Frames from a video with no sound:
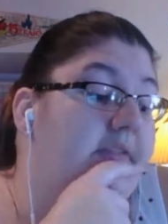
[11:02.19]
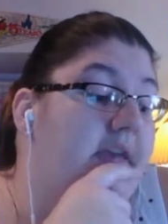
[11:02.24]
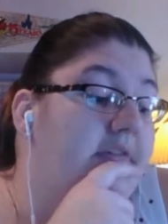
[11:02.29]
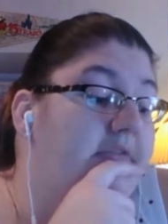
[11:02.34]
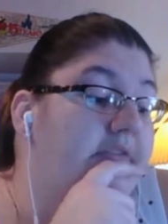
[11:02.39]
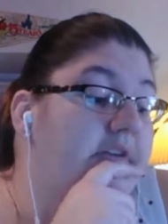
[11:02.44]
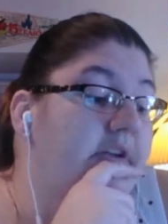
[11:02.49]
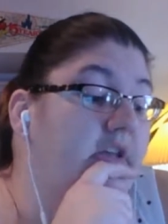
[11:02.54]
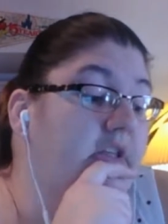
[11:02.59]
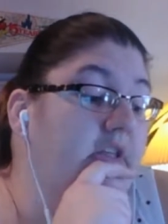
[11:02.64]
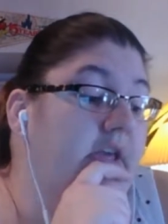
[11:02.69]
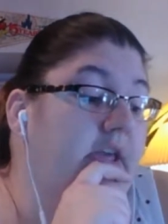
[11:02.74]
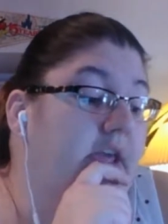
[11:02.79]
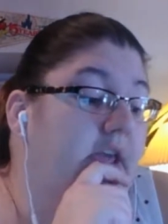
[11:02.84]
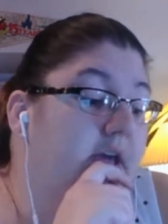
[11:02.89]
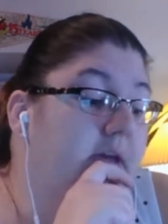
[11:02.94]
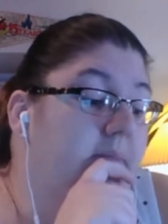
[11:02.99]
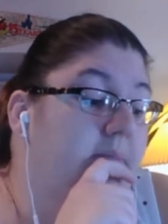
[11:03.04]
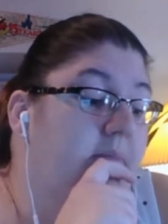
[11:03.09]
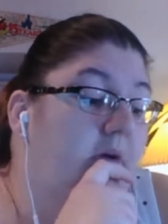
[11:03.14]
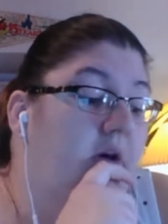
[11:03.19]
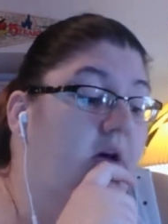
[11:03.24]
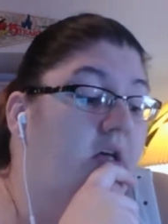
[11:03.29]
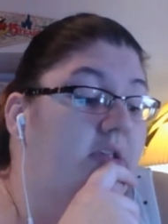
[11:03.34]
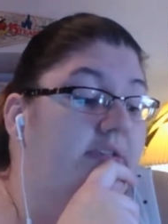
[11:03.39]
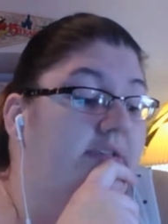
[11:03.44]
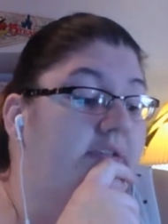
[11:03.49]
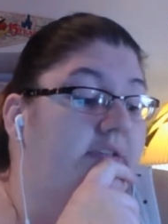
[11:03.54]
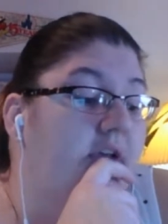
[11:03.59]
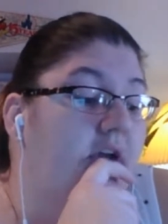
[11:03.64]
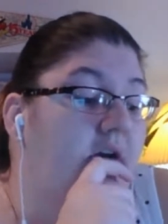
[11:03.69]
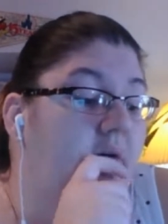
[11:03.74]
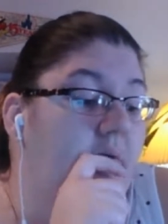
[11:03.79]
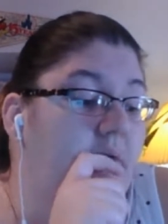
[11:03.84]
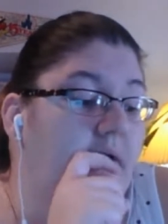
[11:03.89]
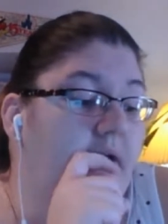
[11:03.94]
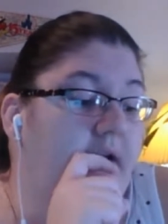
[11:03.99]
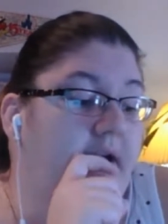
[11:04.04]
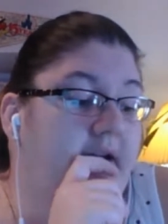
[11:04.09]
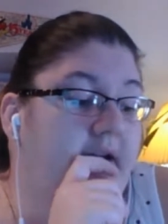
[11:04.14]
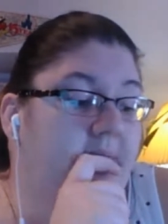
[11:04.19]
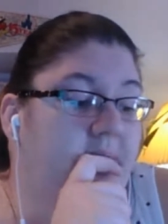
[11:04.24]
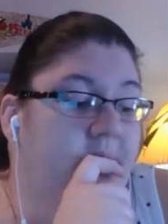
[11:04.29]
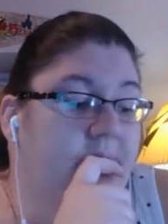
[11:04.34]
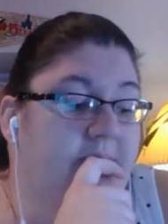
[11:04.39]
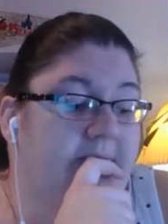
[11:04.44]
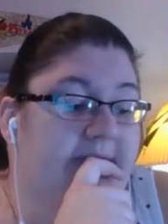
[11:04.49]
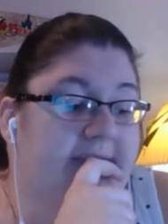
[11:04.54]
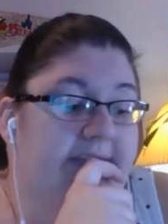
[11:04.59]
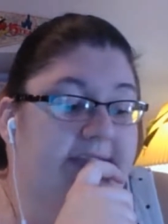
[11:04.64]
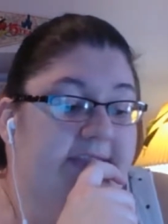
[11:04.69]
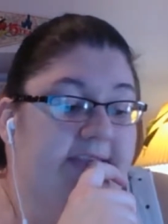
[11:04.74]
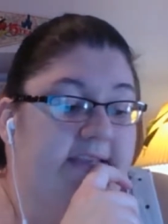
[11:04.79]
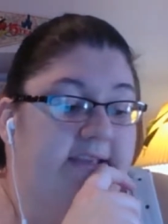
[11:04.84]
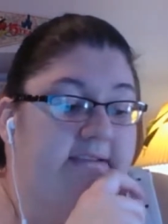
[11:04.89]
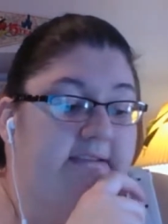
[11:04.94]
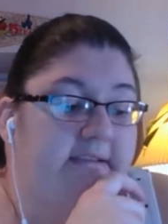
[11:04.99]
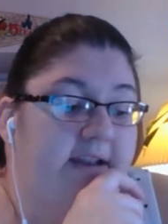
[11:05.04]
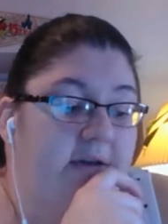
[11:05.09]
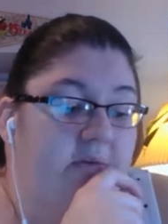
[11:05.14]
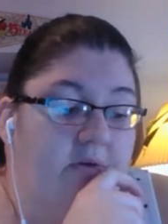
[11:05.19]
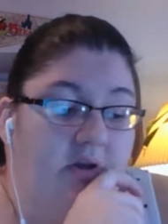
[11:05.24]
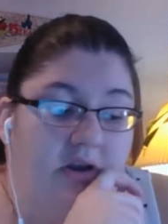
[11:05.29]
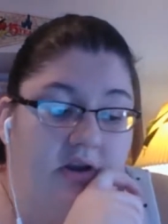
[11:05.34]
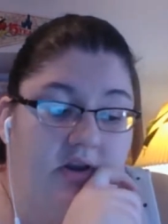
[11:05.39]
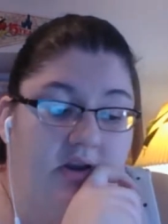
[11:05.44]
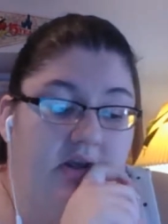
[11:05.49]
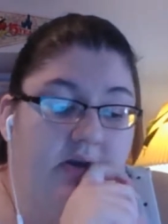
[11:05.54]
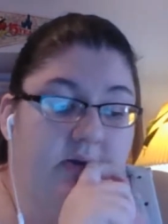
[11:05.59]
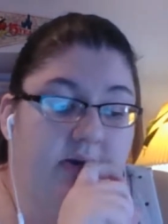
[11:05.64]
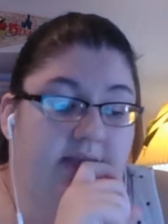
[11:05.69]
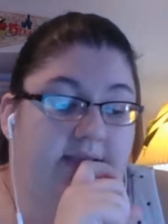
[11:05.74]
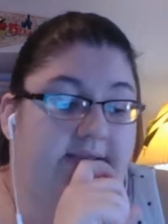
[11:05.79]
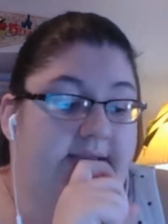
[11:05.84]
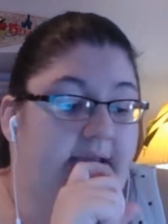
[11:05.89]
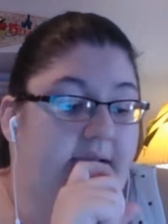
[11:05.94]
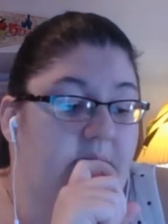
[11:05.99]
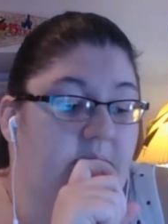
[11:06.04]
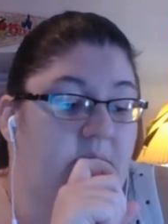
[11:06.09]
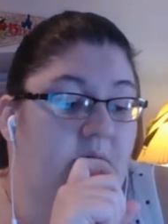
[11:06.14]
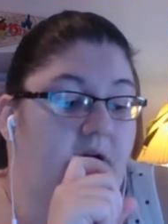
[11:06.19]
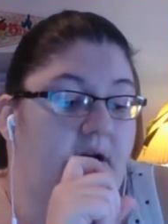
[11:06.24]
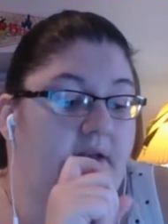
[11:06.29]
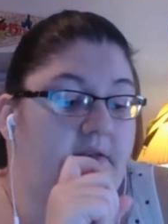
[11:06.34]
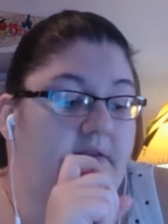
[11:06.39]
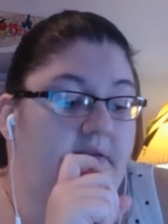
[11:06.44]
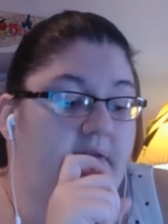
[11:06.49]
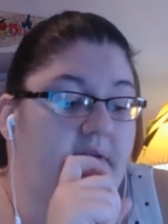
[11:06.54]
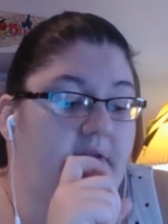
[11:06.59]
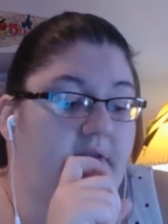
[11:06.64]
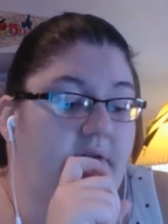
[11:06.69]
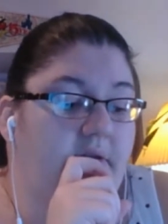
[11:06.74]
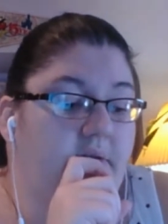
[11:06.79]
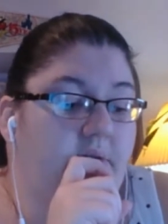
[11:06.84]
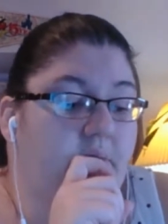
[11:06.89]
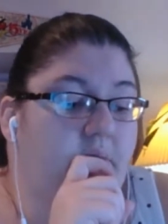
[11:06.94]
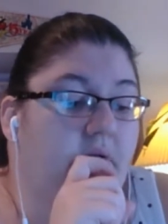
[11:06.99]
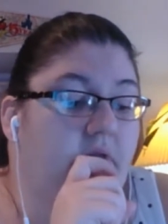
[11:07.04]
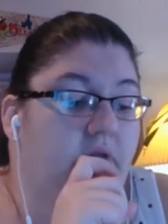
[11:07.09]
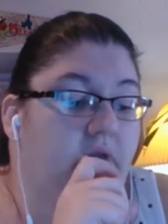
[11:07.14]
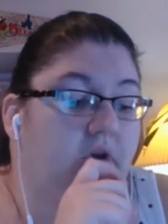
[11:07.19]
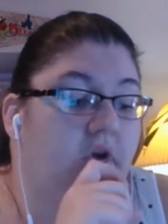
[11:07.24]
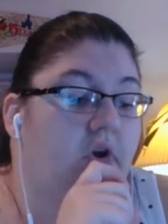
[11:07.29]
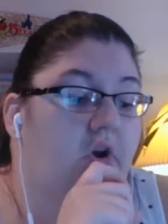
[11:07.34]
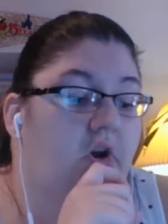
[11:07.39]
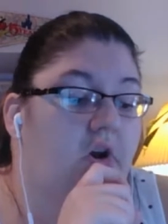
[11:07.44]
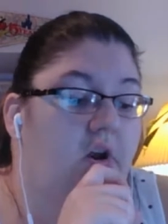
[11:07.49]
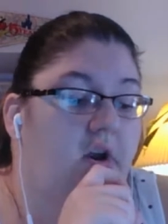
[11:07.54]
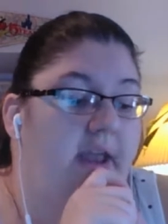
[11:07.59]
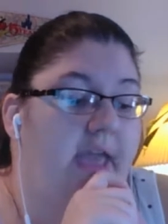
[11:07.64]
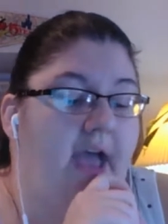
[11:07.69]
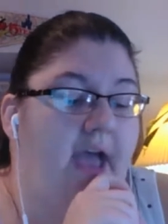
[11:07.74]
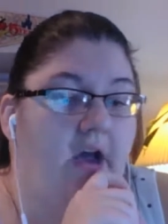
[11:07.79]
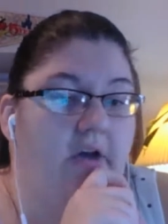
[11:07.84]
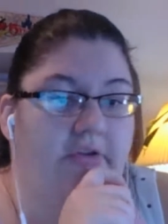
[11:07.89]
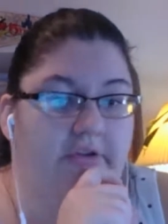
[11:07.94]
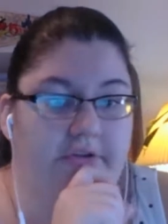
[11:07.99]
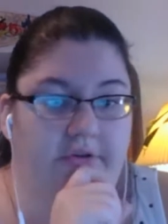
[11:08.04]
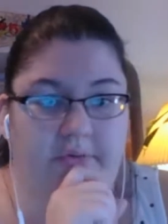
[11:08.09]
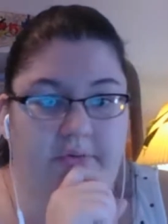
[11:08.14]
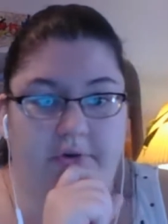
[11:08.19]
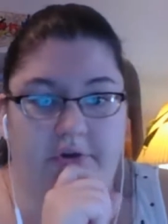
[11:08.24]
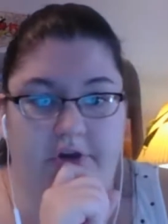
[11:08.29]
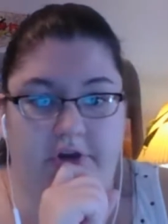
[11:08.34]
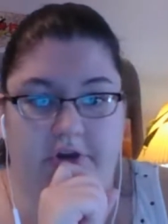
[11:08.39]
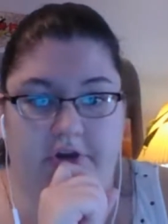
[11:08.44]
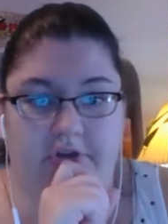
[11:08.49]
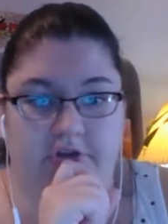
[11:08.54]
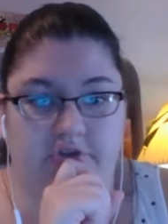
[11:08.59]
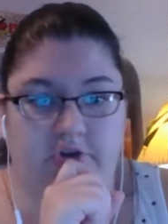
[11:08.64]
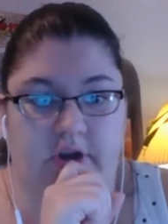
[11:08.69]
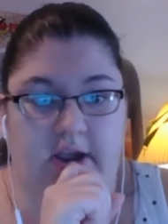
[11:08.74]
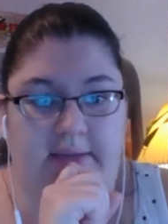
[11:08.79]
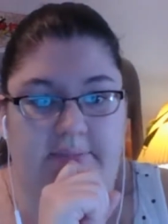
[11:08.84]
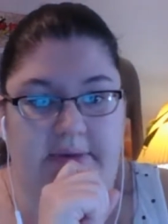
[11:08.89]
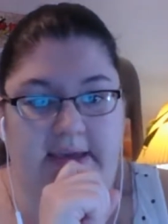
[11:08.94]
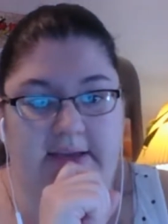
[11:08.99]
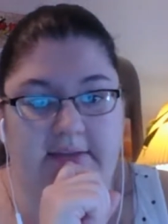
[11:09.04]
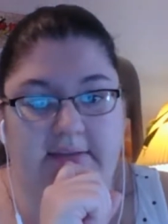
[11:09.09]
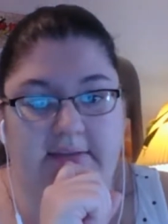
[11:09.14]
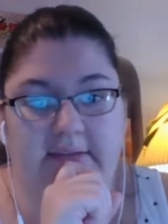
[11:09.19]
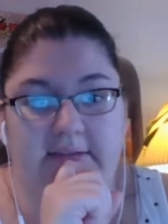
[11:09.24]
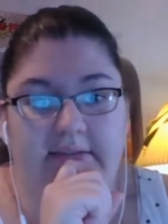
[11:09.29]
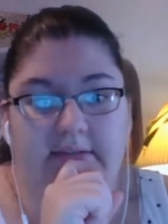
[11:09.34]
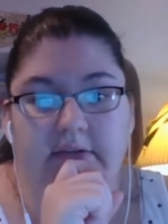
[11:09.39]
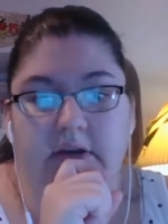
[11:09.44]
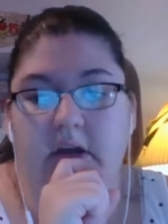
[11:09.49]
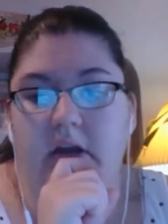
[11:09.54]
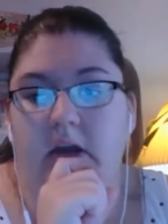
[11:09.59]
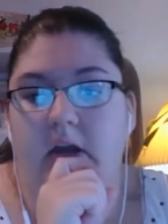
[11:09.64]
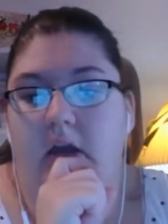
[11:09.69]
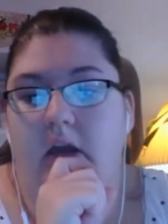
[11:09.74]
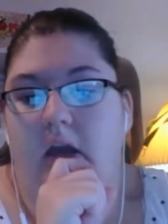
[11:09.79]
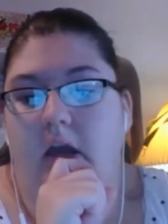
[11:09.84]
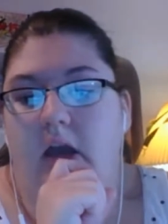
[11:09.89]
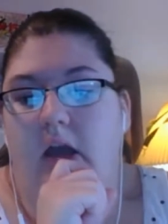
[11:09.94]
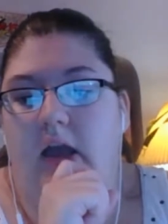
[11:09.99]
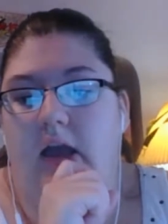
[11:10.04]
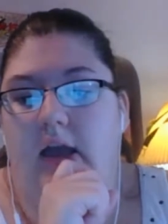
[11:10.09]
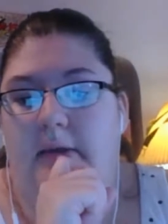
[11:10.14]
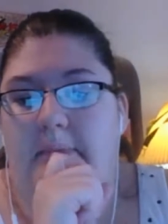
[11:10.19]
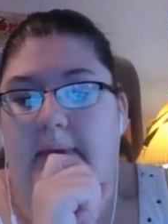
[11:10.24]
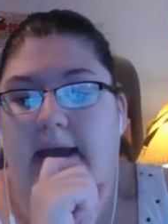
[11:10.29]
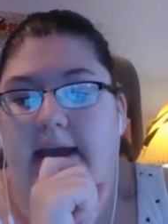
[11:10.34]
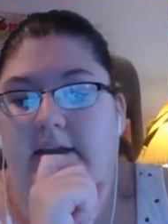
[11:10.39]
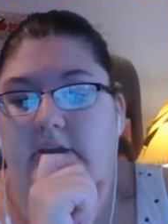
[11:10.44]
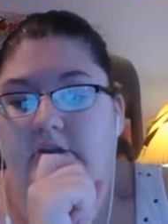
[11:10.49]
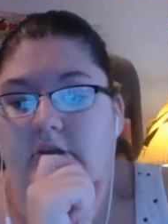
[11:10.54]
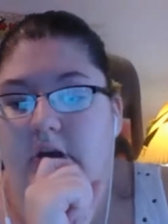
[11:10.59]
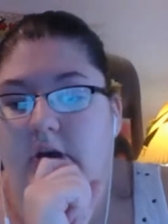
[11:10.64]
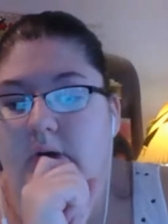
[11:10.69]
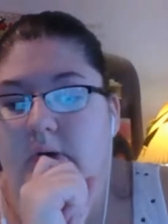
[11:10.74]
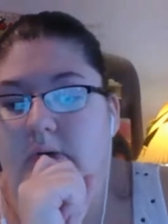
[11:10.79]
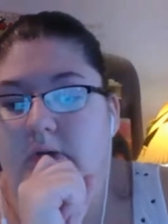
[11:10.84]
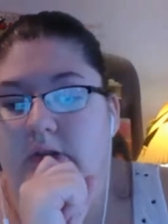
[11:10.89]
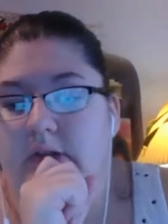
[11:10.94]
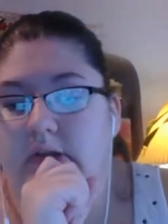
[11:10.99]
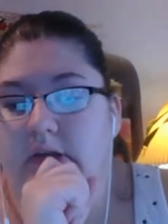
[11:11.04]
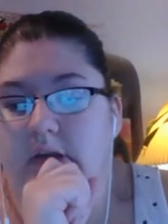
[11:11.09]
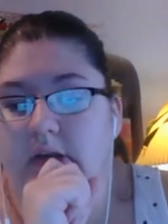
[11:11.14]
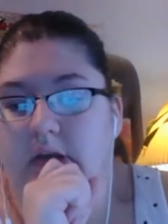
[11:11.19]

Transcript: definitely. Also, one of the things that I want to do is I want to learn how to cook dry beans. Um, I don't,